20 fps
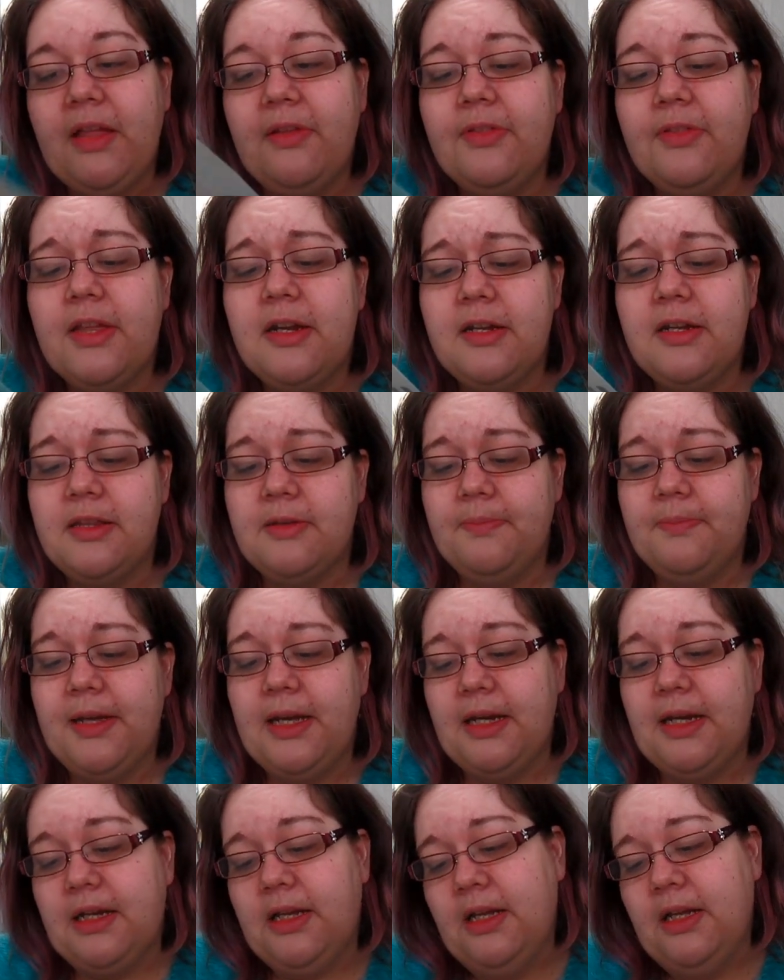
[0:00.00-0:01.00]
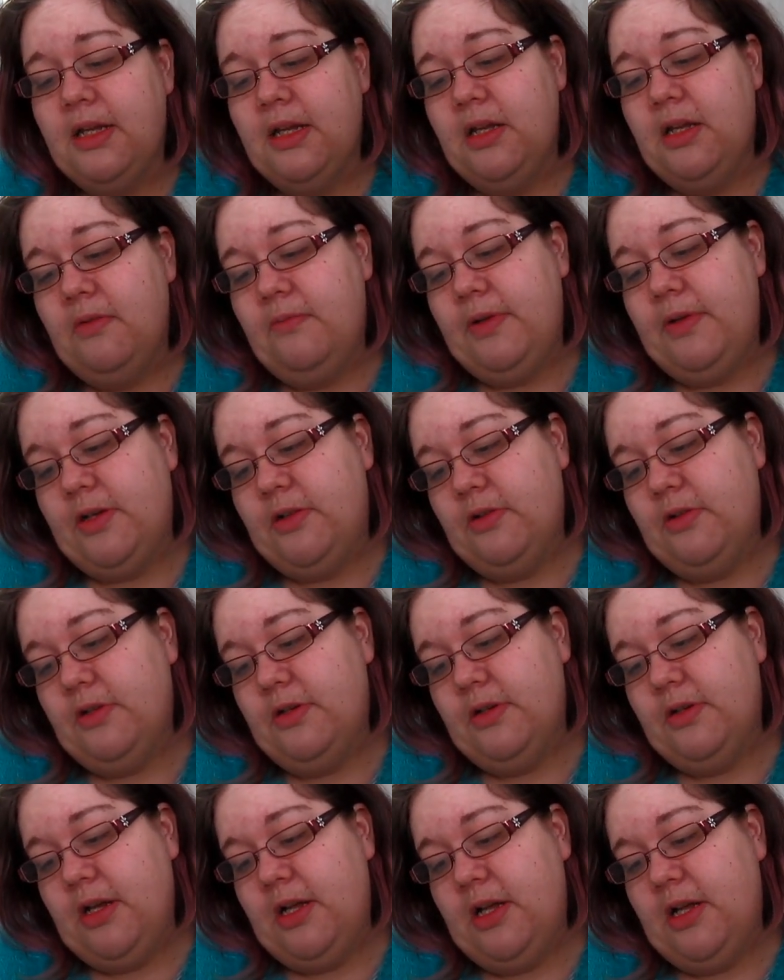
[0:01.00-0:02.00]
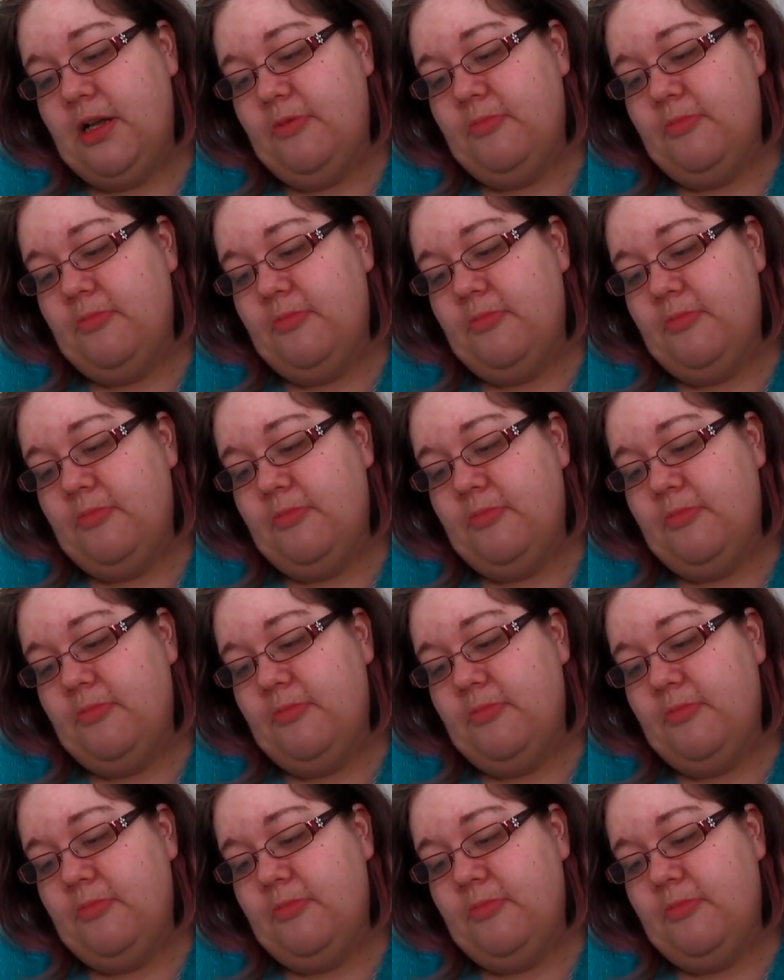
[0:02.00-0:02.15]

And then at the back, we got